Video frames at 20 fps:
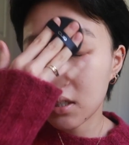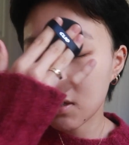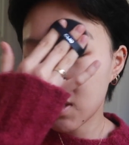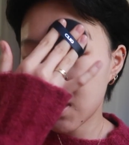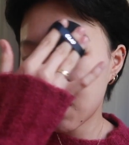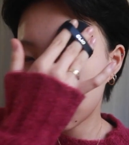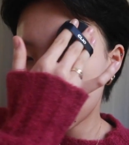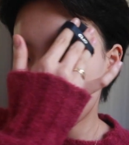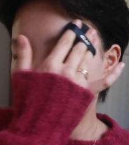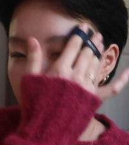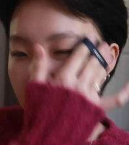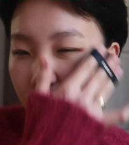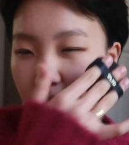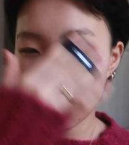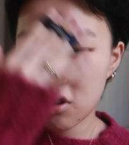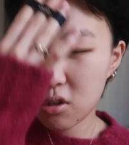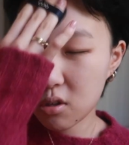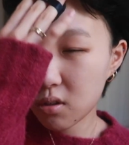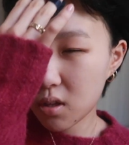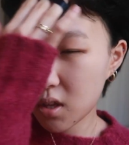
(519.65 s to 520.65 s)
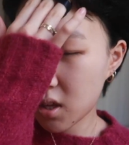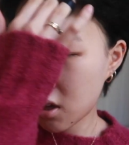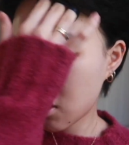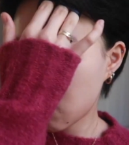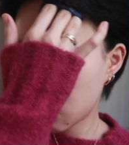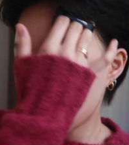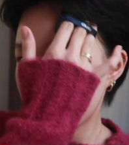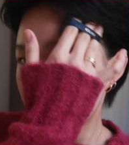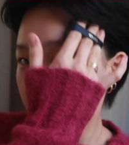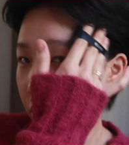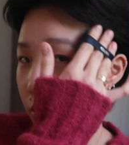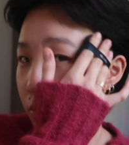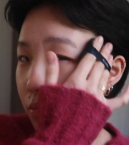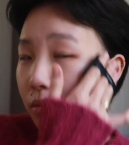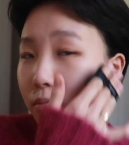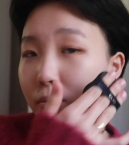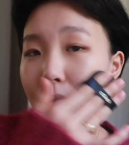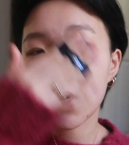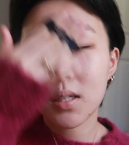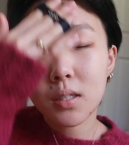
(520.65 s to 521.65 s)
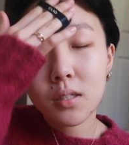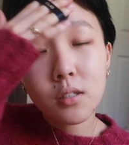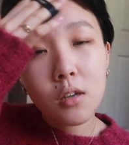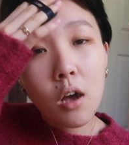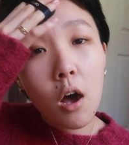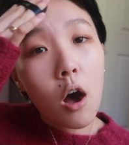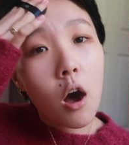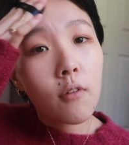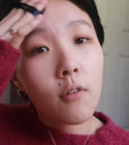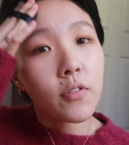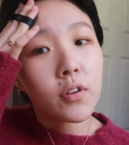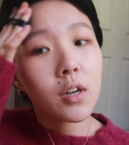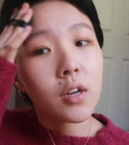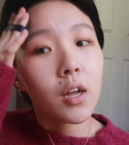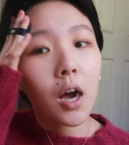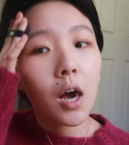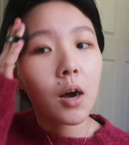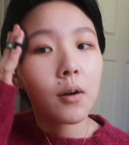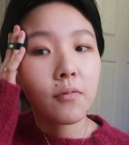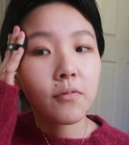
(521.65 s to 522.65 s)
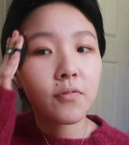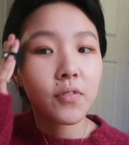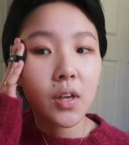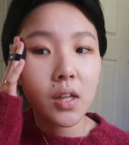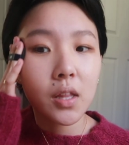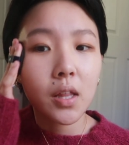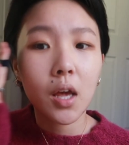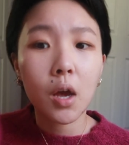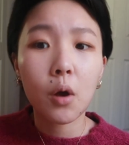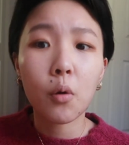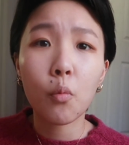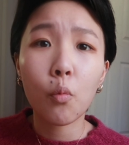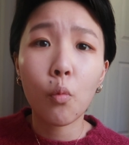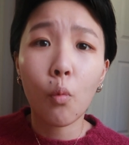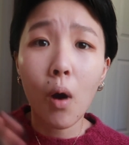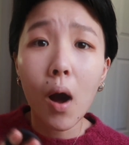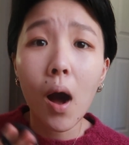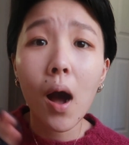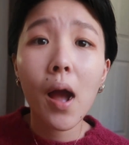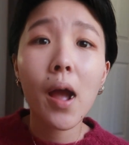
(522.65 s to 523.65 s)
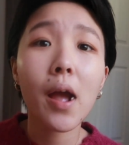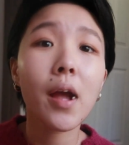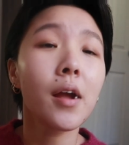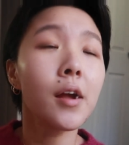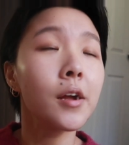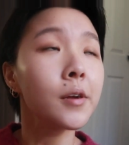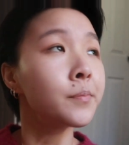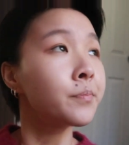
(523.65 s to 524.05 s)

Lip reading: in my journaling and honest with myself and how I'm feeling and why